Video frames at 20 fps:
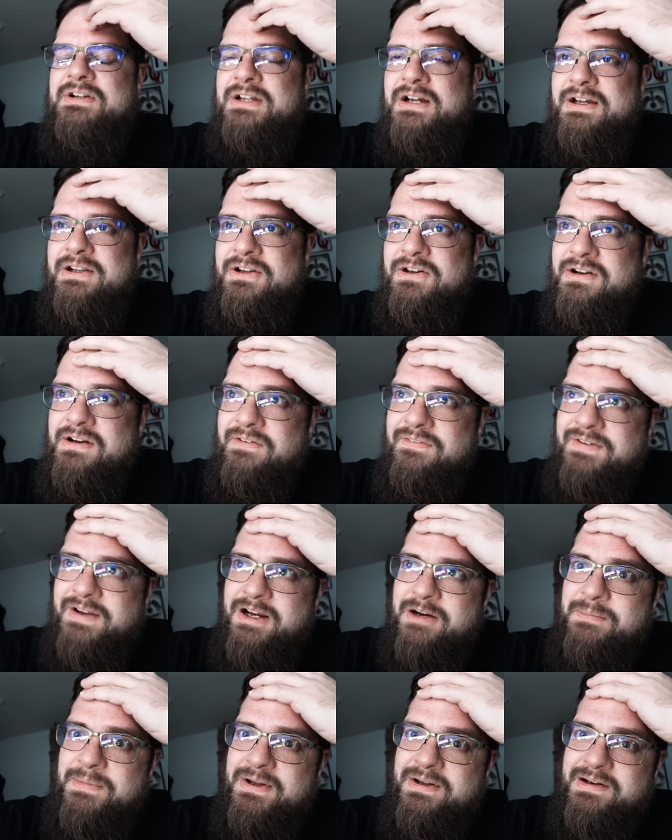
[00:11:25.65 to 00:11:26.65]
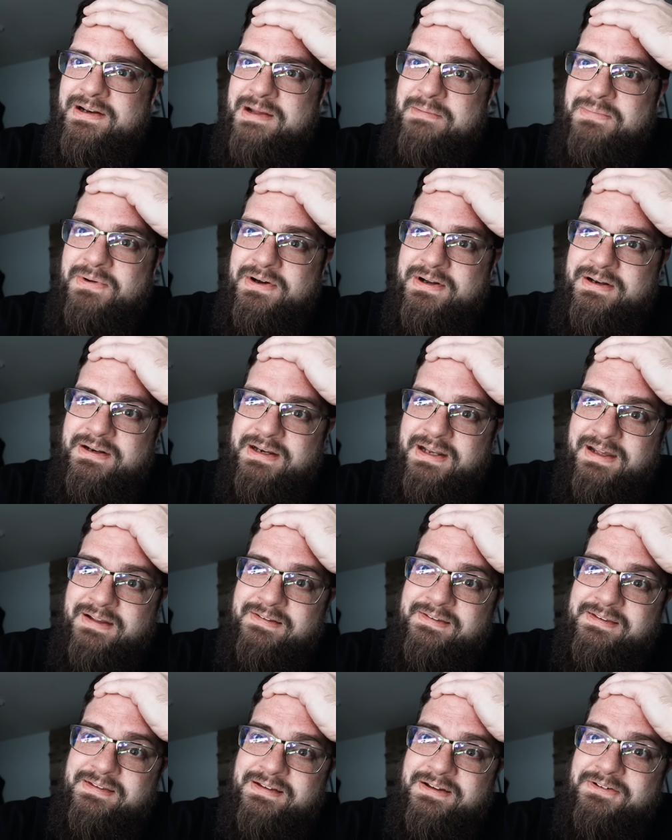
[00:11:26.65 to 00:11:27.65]
done on a Fairmont I bought a
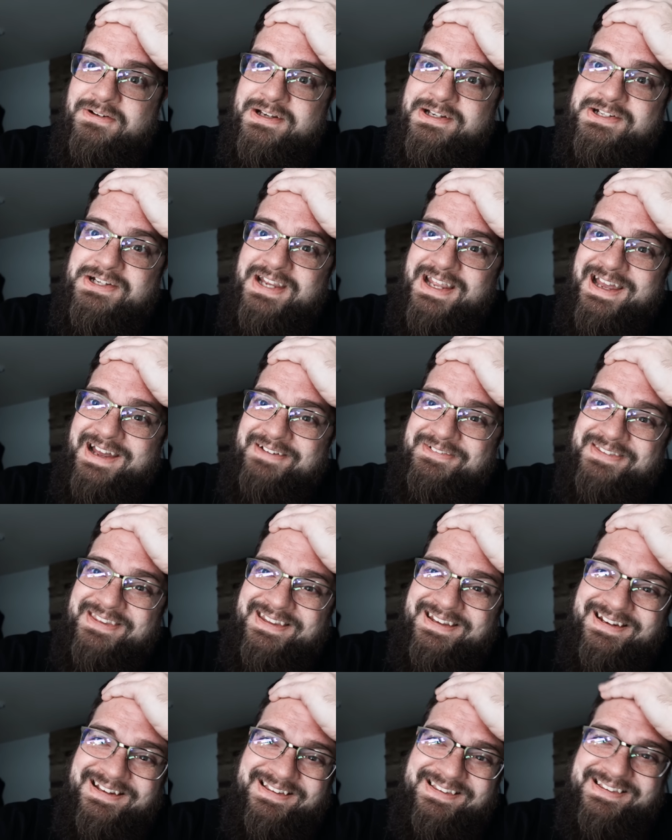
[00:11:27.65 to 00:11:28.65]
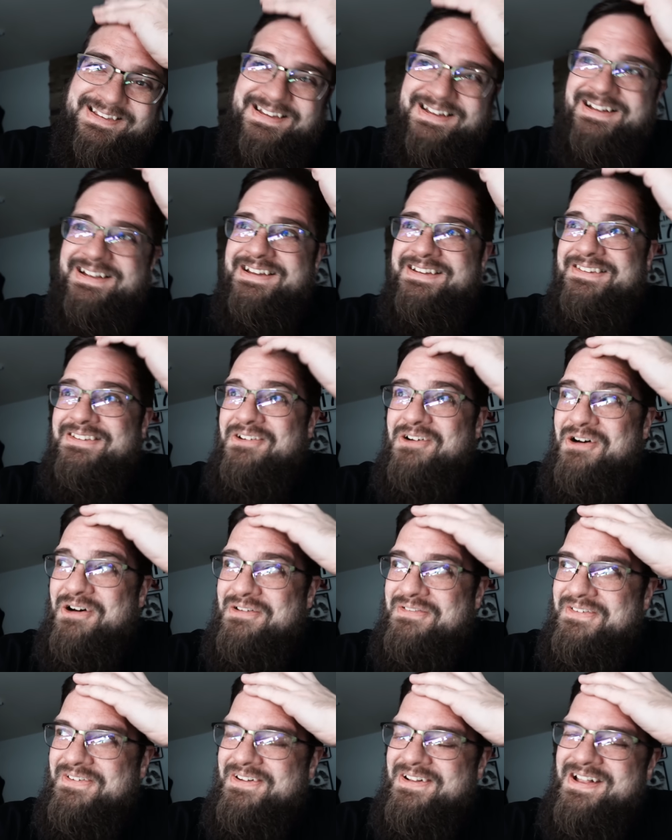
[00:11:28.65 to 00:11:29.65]
nice steering shaft and it still is
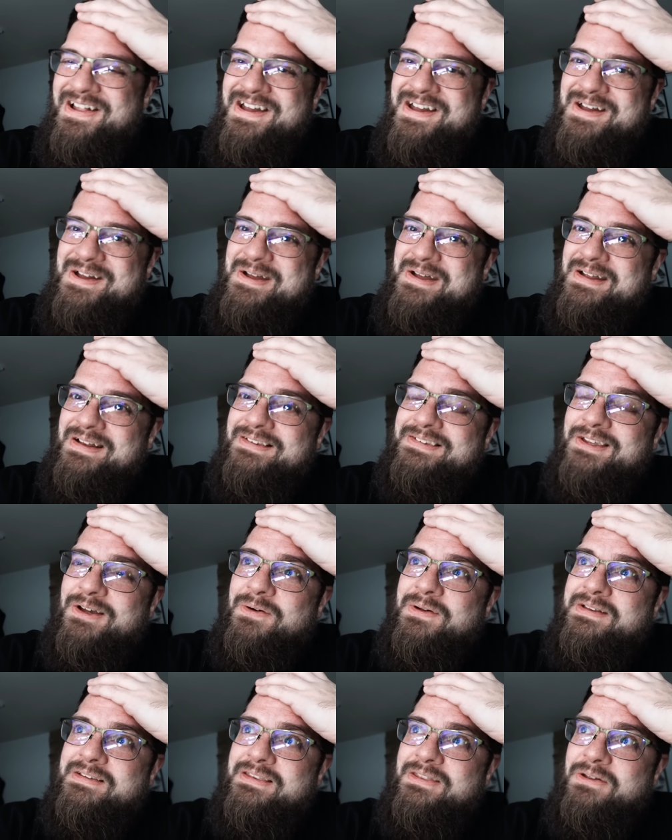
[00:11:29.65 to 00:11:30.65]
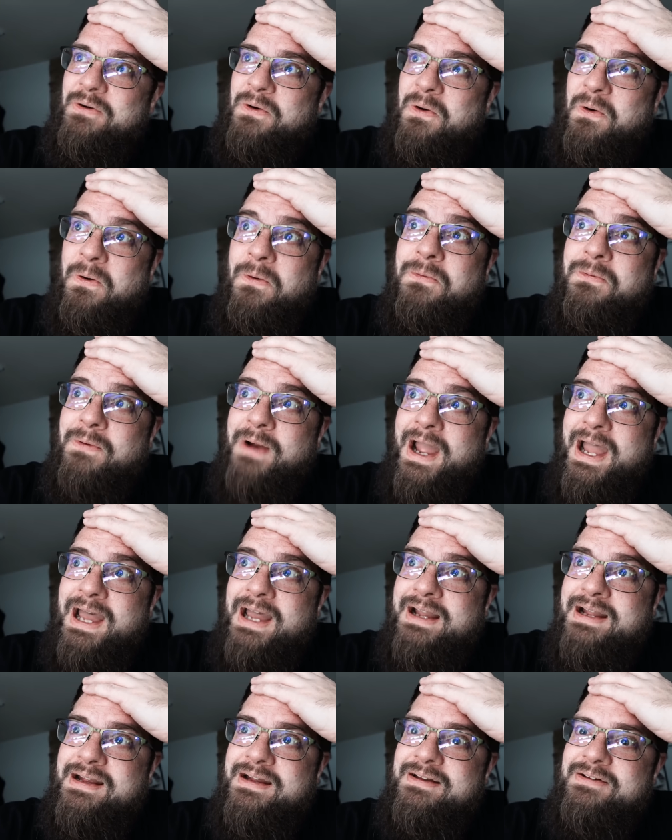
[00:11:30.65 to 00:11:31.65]
awful so it's the whole
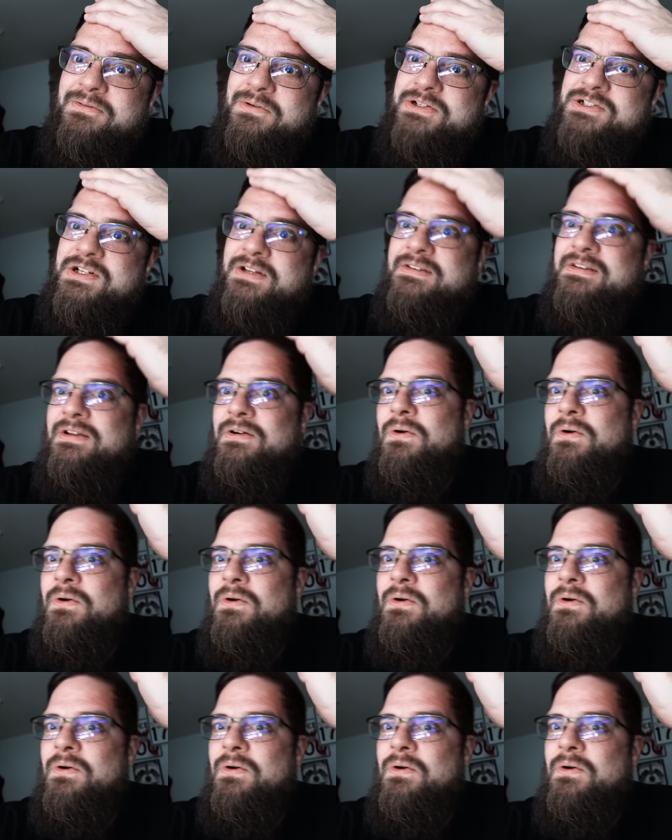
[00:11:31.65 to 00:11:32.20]
rack which it's the